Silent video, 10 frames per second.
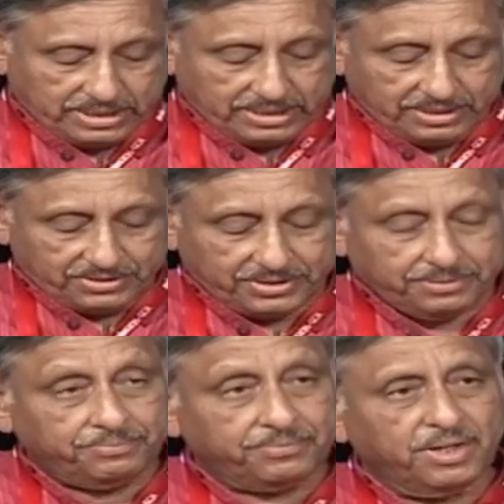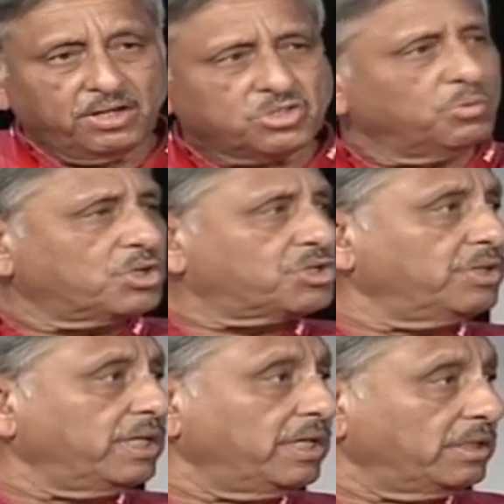nature. So what should
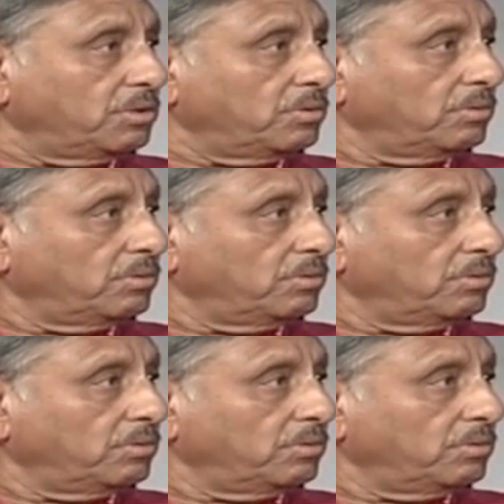India do?